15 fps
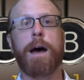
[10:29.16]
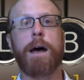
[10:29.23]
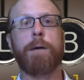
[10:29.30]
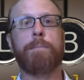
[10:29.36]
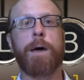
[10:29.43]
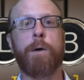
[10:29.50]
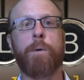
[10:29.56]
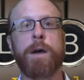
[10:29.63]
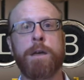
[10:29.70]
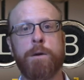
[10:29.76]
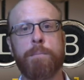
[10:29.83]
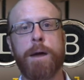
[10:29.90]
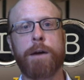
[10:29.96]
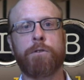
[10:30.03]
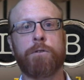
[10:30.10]
That way you
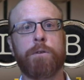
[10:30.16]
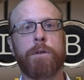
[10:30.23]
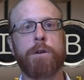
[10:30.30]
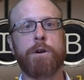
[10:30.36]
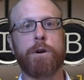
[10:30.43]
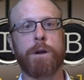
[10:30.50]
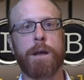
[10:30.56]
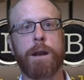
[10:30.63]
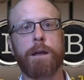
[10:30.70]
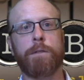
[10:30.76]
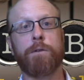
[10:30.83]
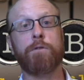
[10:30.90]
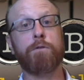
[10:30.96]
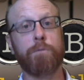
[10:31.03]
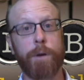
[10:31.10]
make sure that you're getting
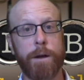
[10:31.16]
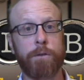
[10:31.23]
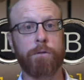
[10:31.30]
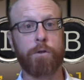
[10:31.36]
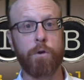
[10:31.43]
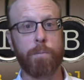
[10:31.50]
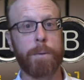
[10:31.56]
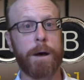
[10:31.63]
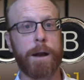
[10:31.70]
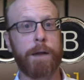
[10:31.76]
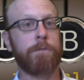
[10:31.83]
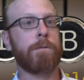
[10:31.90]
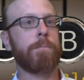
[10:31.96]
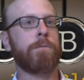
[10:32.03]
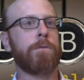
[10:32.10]
the straight scoop on
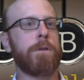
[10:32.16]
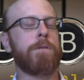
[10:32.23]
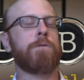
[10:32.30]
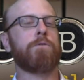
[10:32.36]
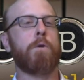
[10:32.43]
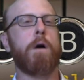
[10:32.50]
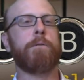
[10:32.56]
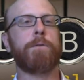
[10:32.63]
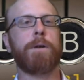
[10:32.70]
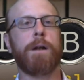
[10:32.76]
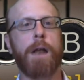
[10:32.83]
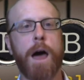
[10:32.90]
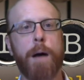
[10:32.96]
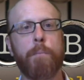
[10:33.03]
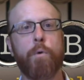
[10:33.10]
SMC. There's often a
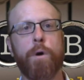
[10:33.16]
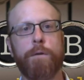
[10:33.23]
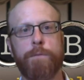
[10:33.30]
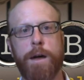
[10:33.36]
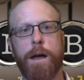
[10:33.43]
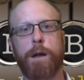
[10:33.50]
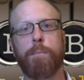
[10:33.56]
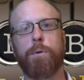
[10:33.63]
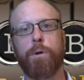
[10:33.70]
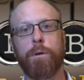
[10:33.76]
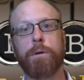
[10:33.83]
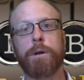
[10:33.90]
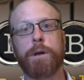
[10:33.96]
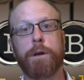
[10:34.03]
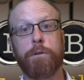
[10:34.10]
lot more
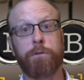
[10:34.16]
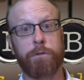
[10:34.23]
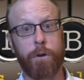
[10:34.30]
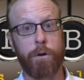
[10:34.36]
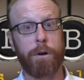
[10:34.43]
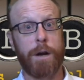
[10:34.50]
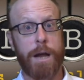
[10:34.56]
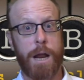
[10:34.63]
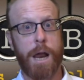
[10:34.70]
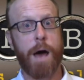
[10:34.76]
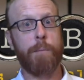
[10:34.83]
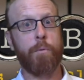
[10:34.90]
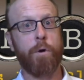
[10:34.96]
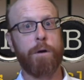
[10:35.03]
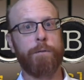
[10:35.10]
available, certainly a
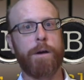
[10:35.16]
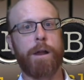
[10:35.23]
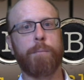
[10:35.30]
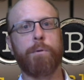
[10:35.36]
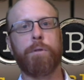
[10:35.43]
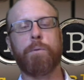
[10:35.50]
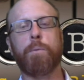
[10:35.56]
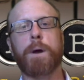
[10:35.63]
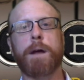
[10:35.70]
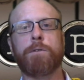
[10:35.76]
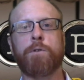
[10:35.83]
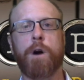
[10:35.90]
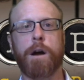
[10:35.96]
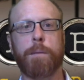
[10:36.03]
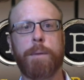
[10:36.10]
lot more available than what I
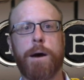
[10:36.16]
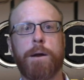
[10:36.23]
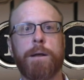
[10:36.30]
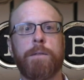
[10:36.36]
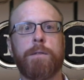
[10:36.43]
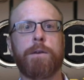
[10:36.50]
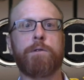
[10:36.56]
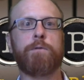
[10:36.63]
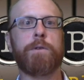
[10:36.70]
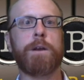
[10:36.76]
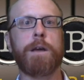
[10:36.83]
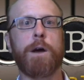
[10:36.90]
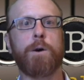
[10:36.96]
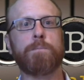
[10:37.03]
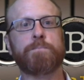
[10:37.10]
talk about in this
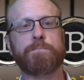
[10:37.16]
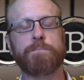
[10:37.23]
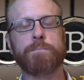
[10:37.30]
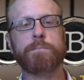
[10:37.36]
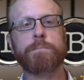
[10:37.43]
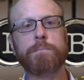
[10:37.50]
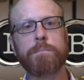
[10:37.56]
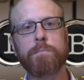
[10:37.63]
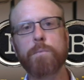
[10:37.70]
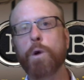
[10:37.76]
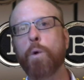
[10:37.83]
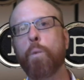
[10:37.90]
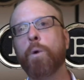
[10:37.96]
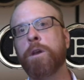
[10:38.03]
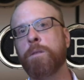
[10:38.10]
video.
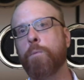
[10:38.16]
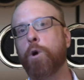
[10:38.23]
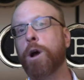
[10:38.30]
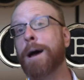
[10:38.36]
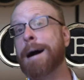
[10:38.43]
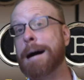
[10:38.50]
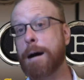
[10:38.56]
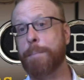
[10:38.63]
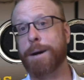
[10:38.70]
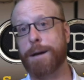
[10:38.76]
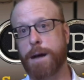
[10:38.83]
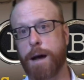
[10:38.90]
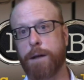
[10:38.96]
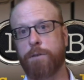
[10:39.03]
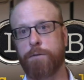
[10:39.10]
One of the more common
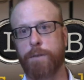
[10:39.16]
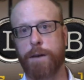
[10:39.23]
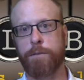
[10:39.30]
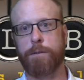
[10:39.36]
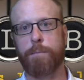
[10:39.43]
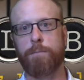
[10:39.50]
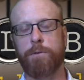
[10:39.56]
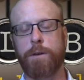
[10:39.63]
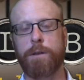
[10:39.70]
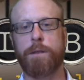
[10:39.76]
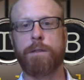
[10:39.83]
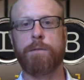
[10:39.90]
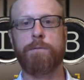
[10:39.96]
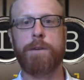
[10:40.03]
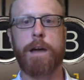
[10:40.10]
kinds of SMC
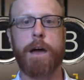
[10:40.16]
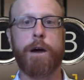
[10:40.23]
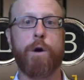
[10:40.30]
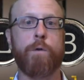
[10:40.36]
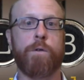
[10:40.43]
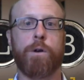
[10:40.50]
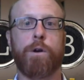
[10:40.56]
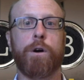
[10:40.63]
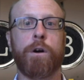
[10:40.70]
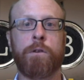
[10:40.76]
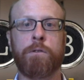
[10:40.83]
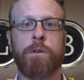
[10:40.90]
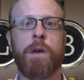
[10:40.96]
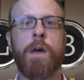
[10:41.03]
that the VA overlooks